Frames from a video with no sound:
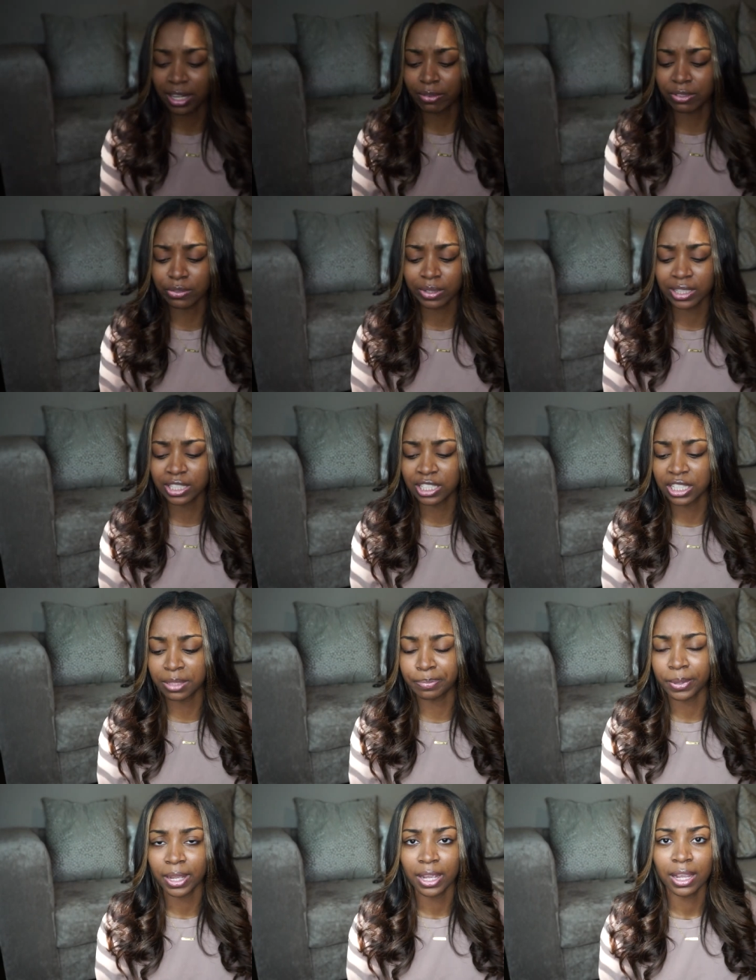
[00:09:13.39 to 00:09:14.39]
It was really
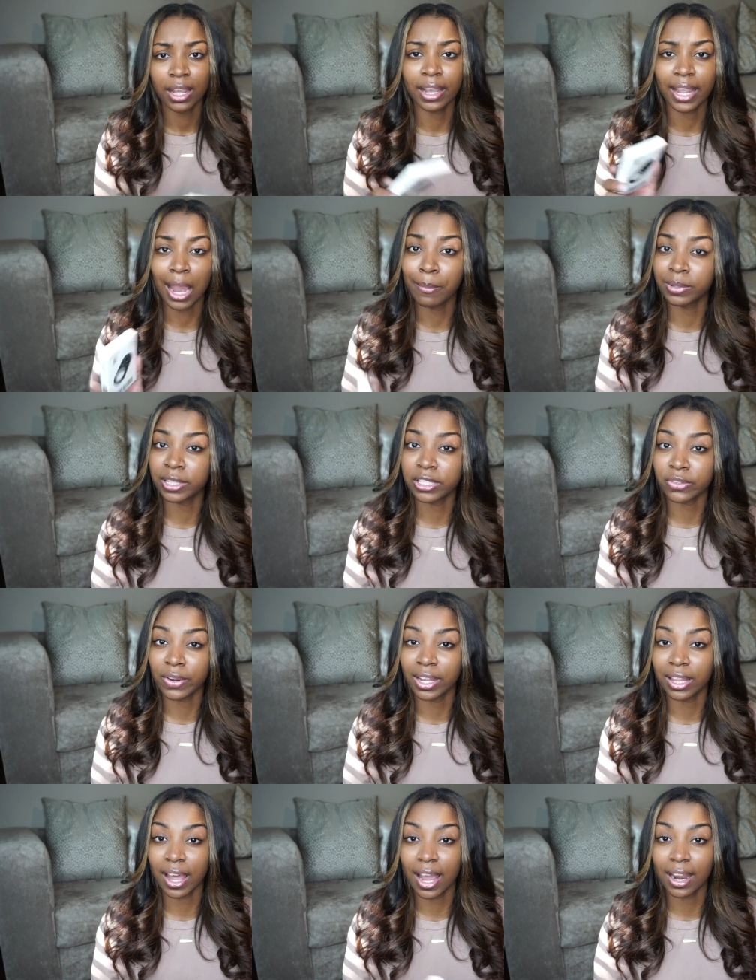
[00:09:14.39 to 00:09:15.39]
cheap it came with this
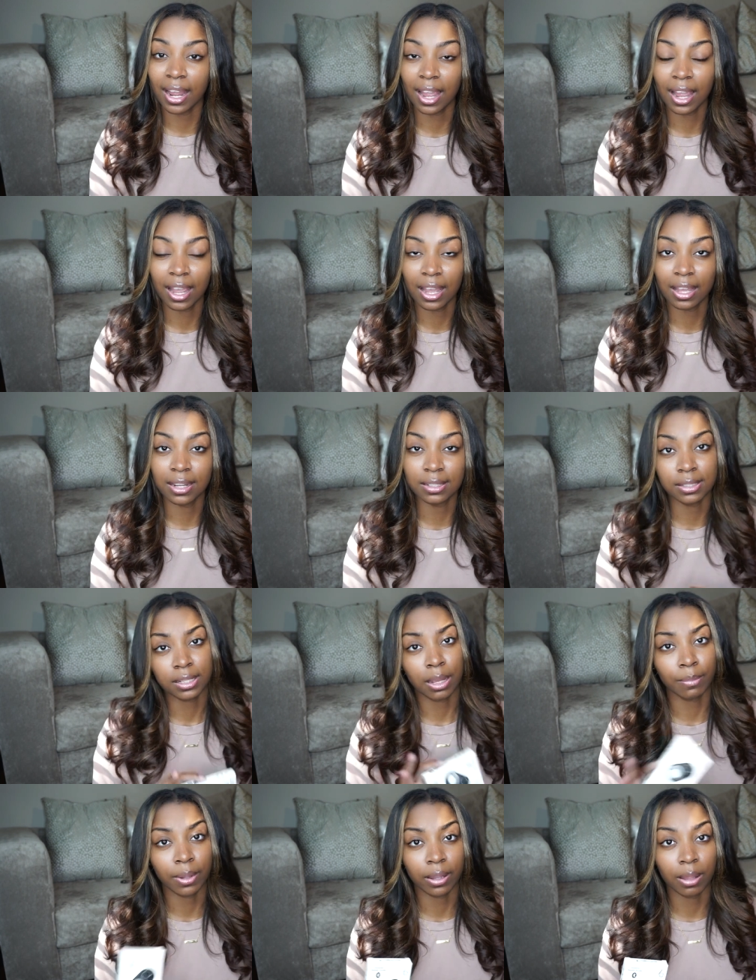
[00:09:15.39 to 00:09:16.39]
ring light and
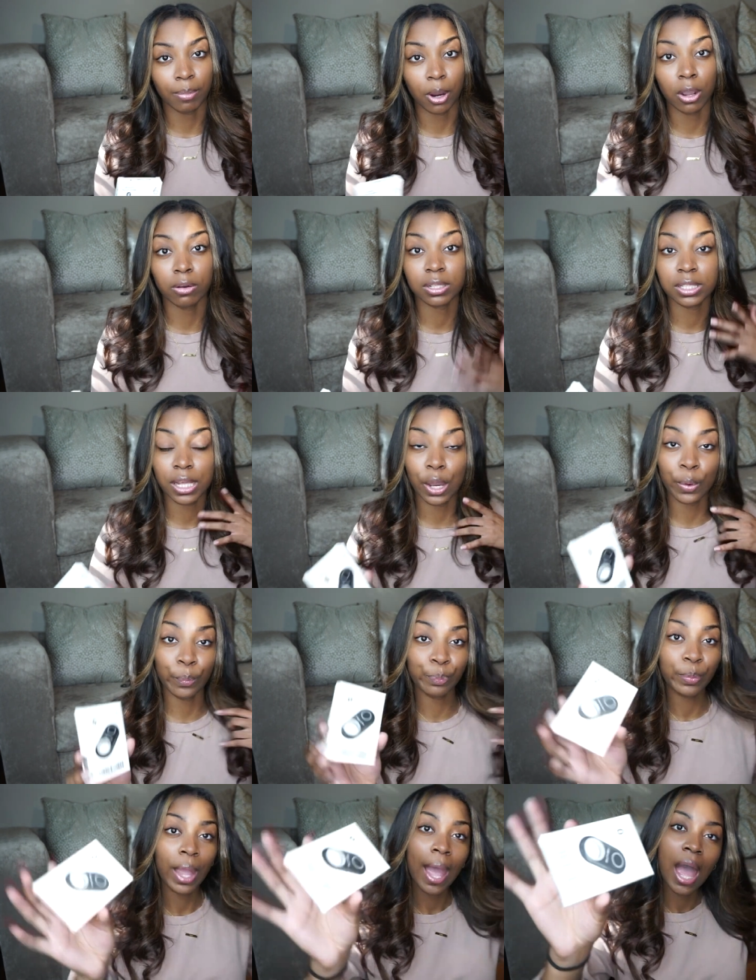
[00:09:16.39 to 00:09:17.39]
completely broke. So
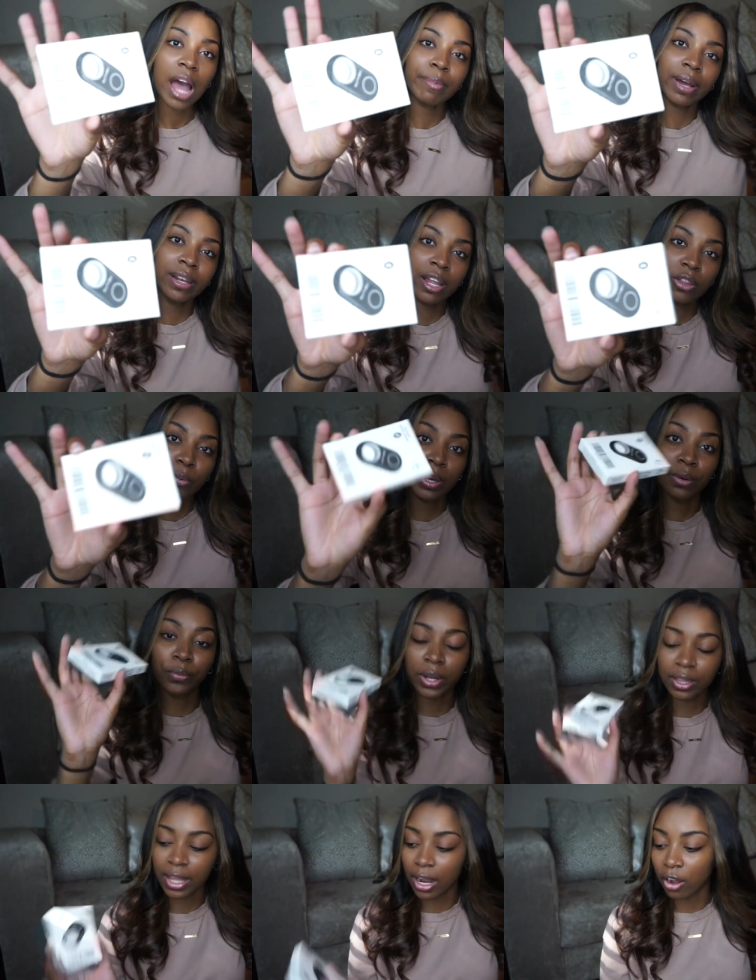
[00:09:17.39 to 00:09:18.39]
I bought another one,
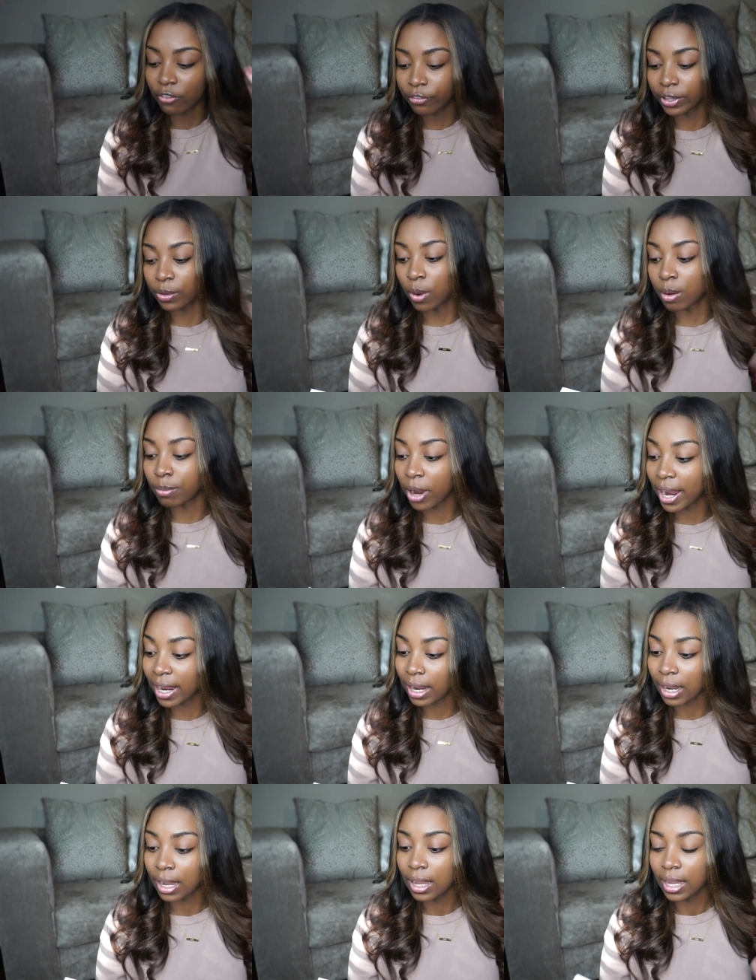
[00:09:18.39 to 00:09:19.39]
one that hopefully won't break.
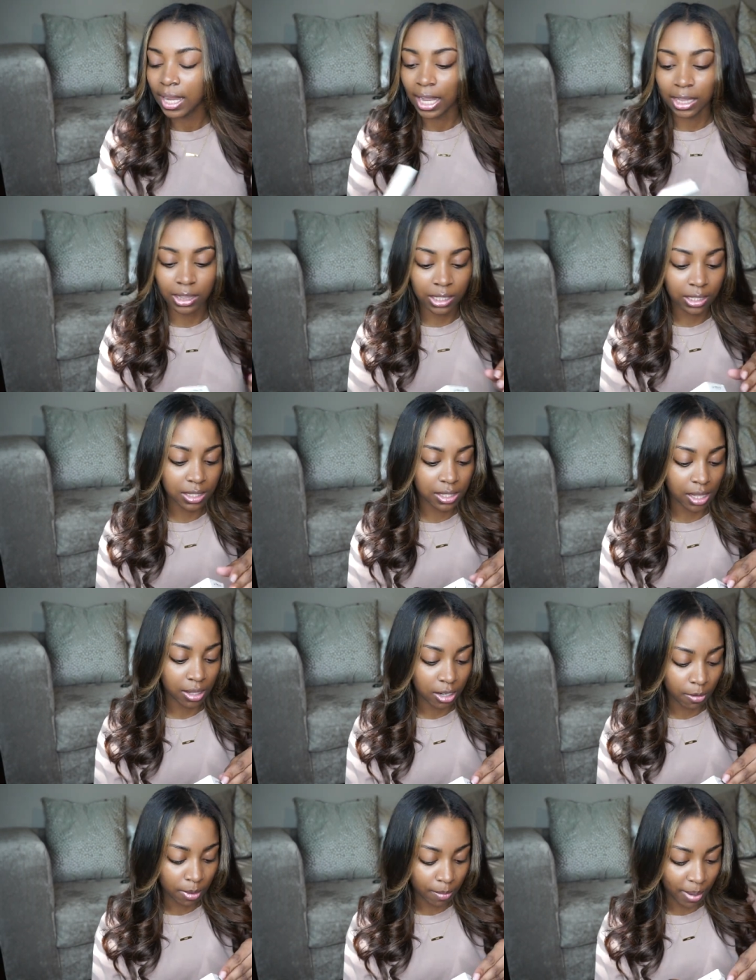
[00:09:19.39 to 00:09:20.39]
It looks a
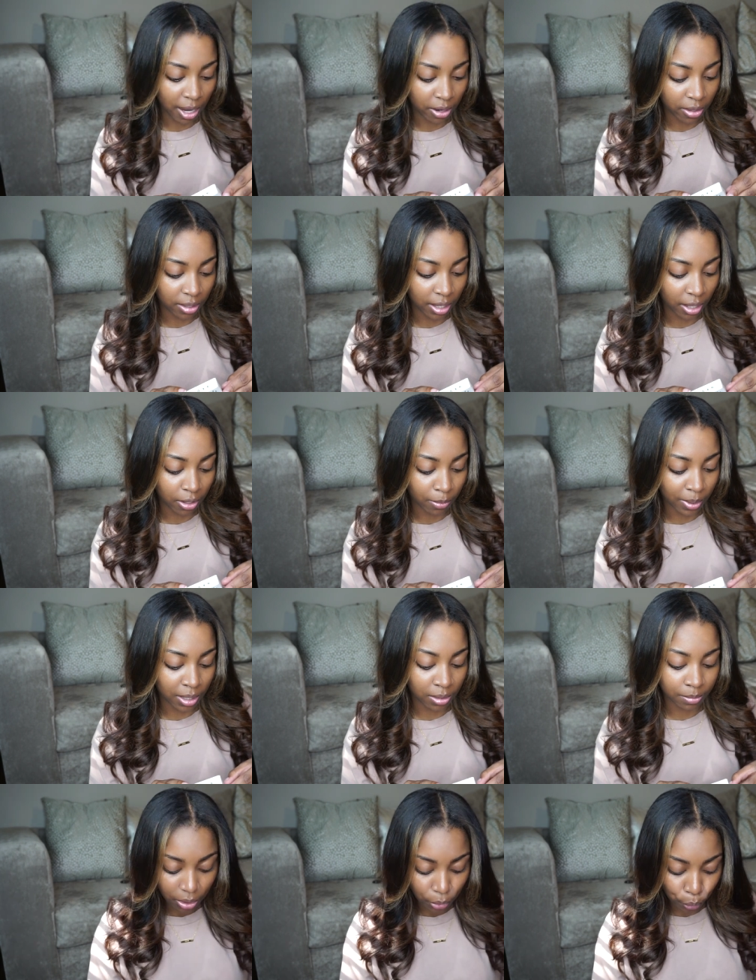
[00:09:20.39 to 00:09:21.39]
little bit better than the other
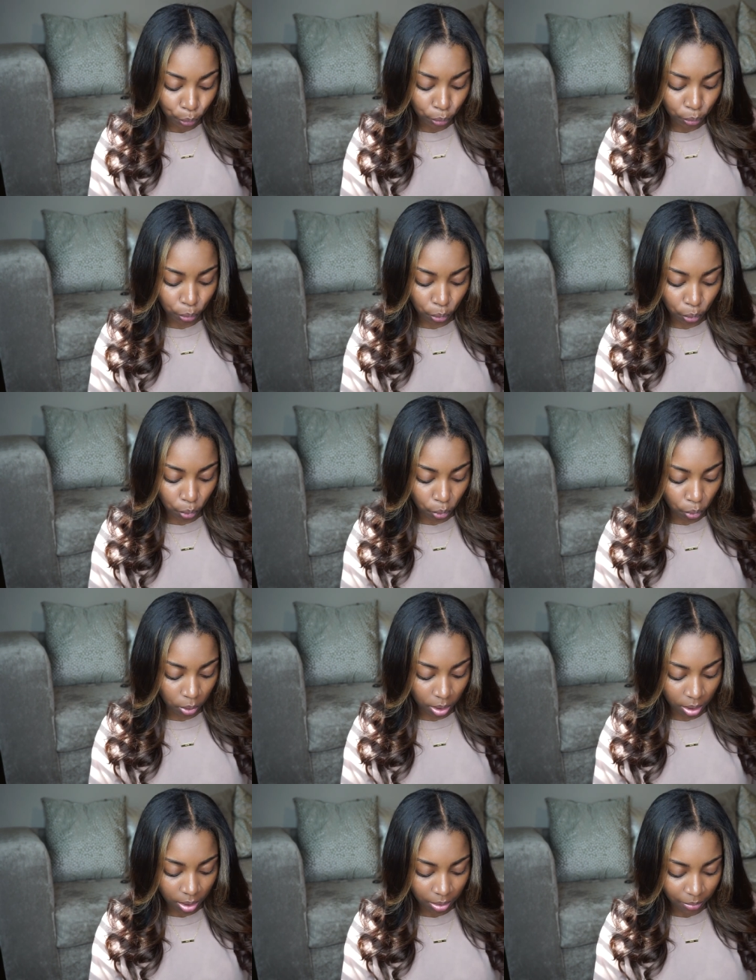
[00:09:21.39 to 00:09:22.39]
one.
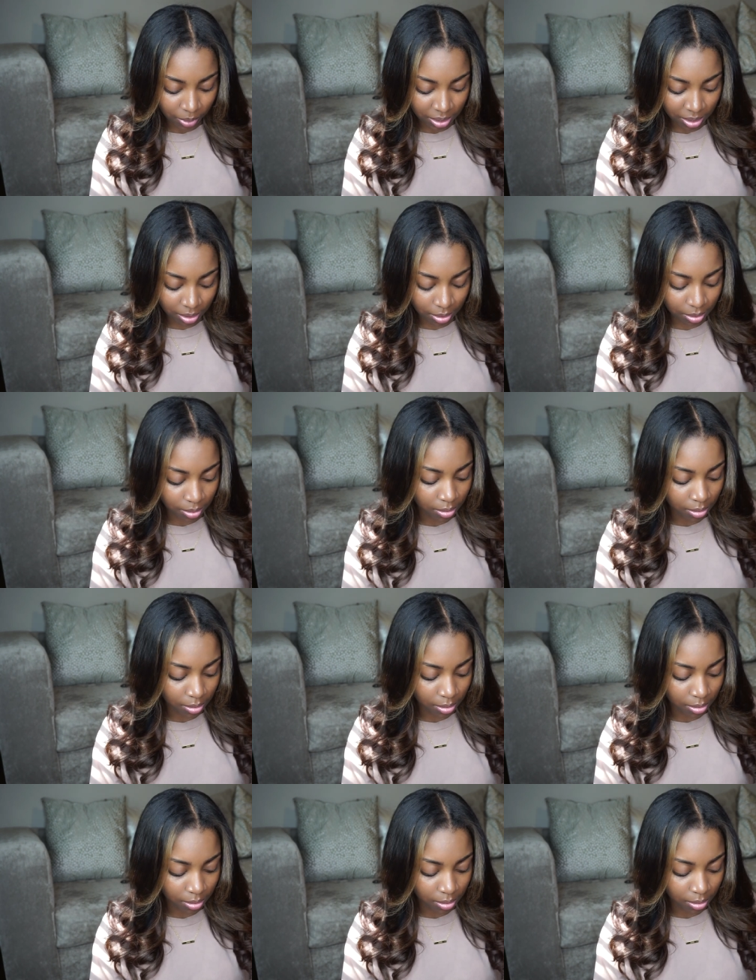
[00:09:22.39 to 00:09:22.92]
Ooh, what is this?